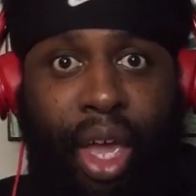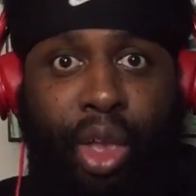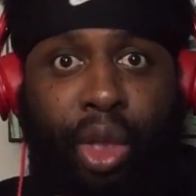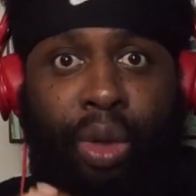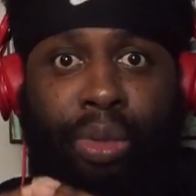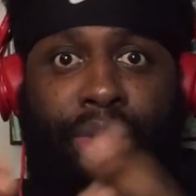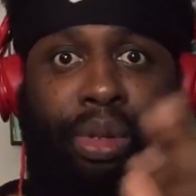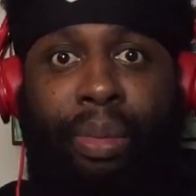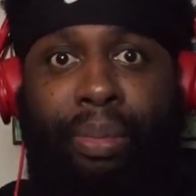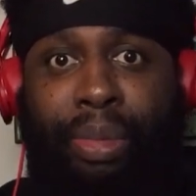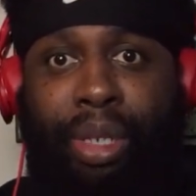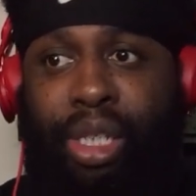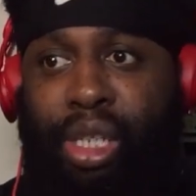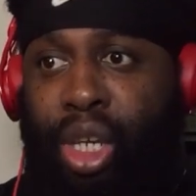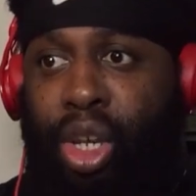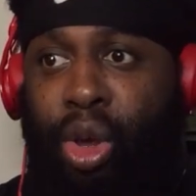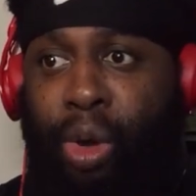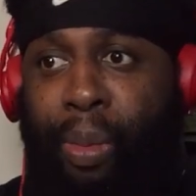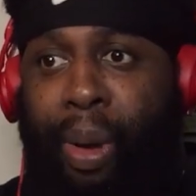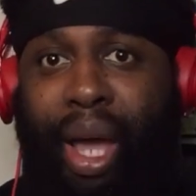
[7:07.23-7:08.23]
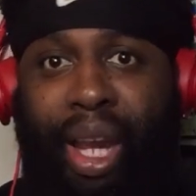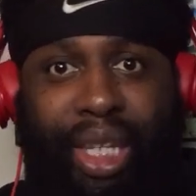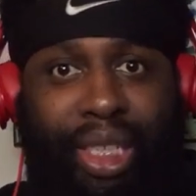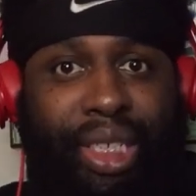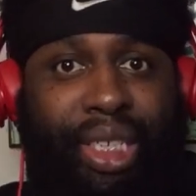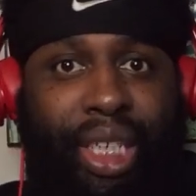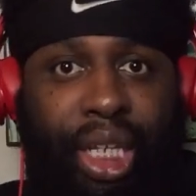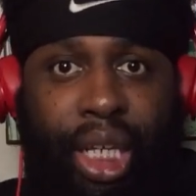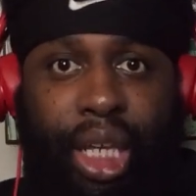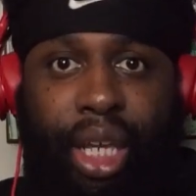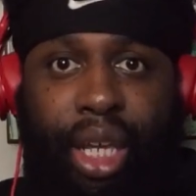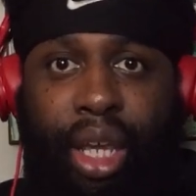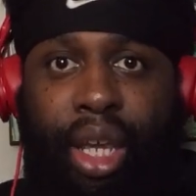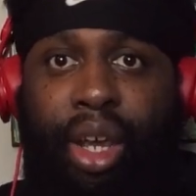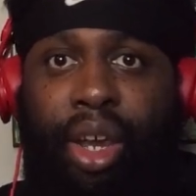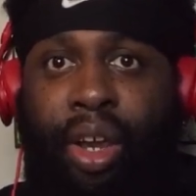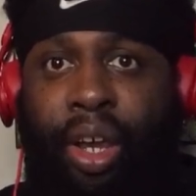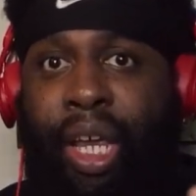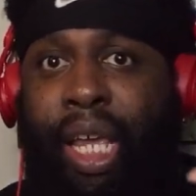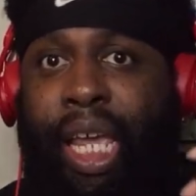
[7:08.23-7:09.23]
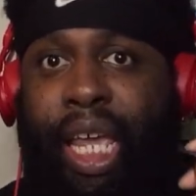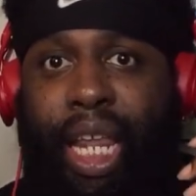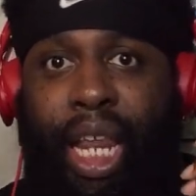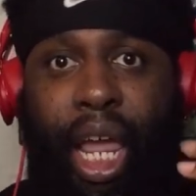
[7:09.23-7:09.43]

You know what I'm saying? Mr. Nobody's still here.